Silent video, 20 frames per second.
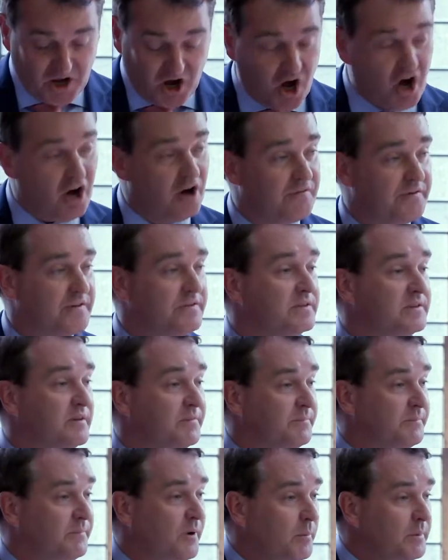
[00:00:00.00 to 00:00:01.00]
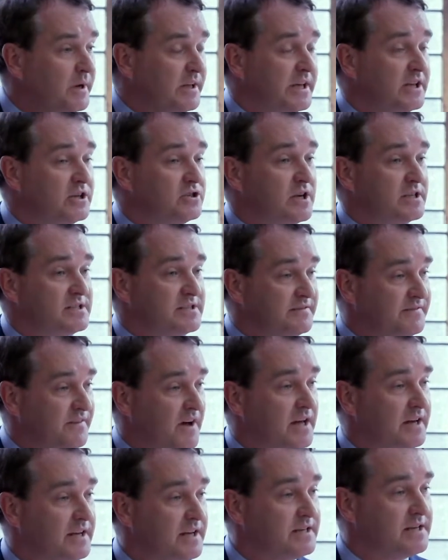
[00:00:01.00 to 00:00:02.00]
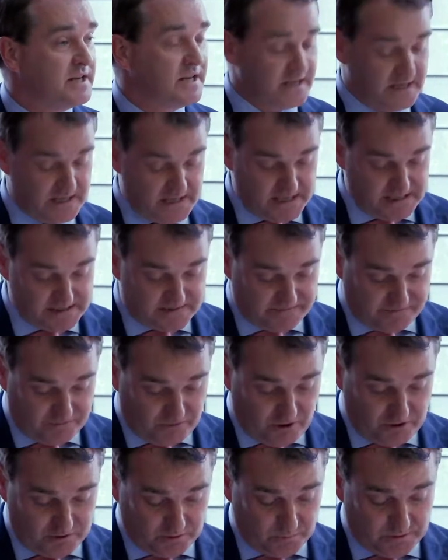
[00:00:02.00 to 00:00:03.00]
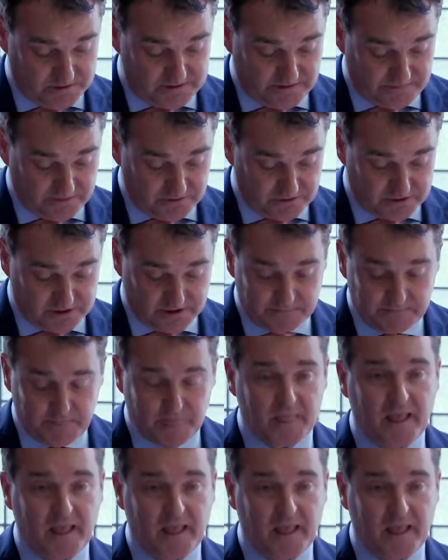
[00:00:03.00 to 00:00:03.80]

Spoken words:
Often the public interest defining it is fraught with difficulty.